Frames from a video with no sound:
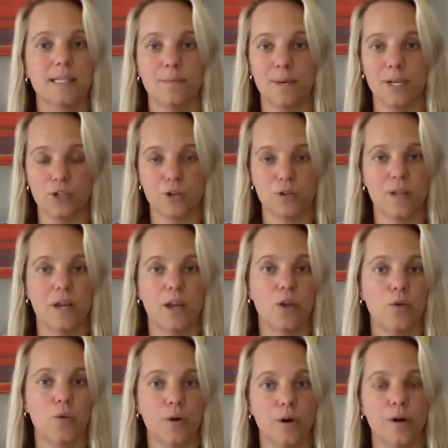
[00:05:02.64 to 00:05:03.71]
and make sure that
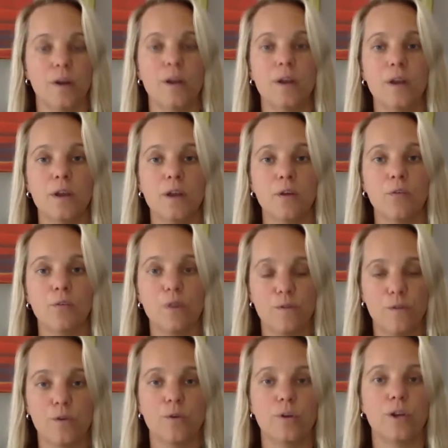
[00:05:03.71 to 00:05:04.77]
you are
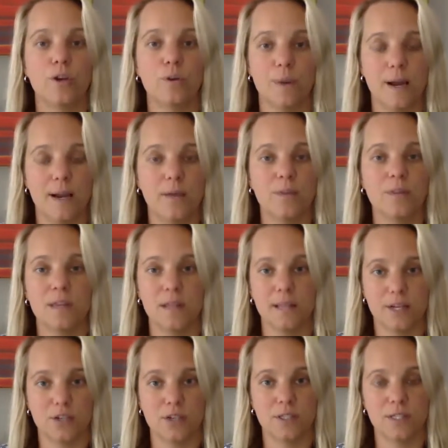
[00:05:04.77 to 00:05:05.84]
refueling your body with the
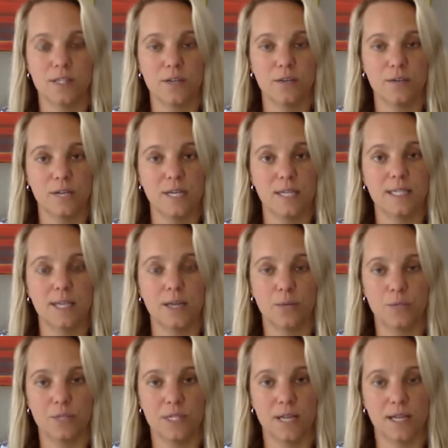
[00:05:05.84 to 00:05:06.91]
electrons that you need to help
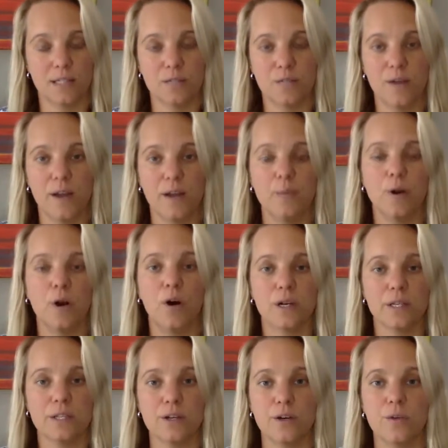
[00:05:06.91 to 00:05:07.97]
detoxify, but
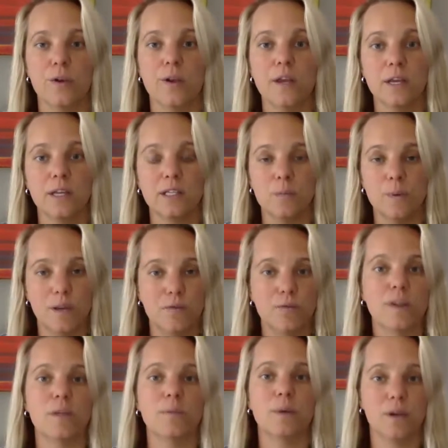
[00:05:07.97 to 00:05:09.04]
also to be in
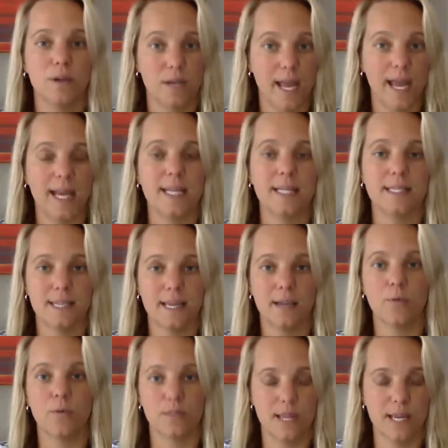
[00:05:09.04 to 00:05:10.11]
rhythm and in sync
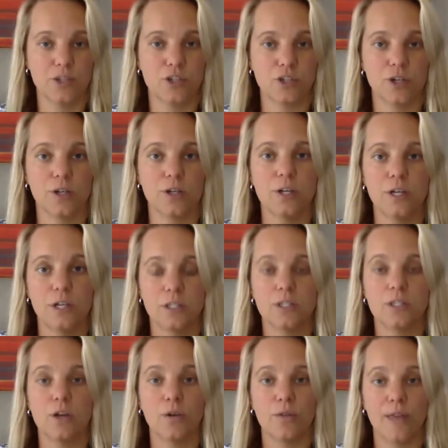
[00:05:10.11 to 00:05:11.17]
with nature.
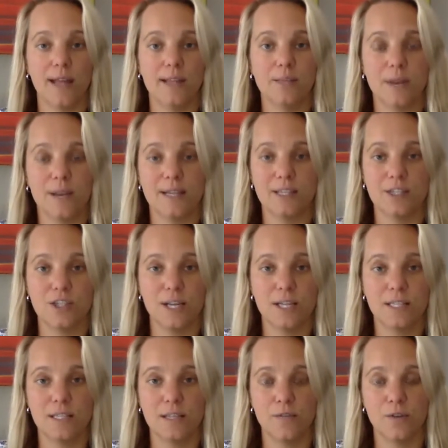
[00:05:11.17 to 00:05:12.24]
So that's what I
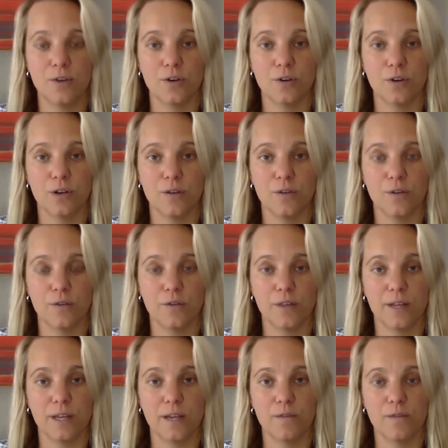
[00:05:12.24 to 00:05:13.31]
suggest if you're
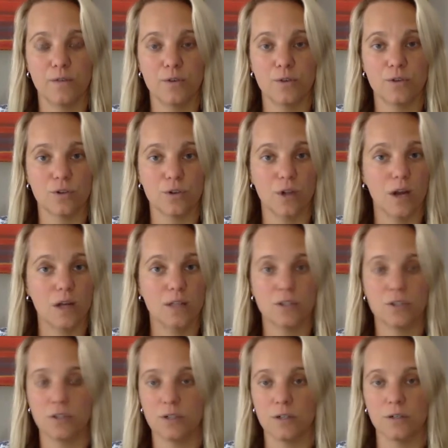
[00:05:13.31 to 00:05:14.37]
feeling confused or lost
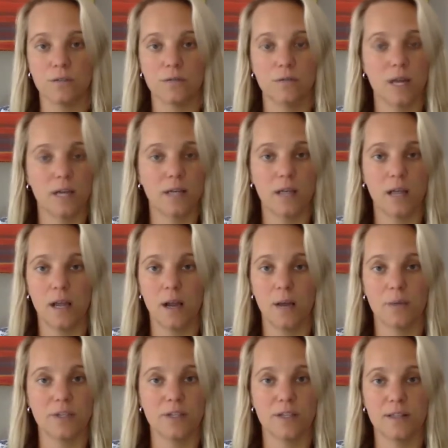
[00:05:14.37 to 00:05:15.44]
or not
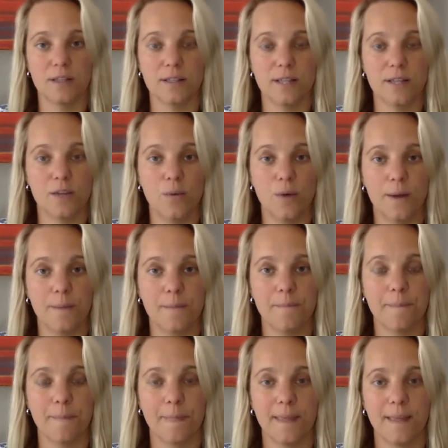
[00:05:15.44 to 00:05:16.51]
accomplishing things that you want.
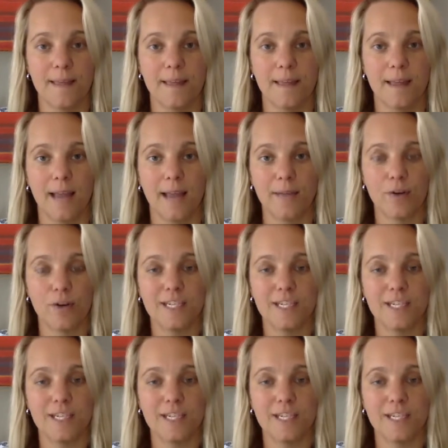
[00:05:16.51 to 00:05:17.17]
Have a great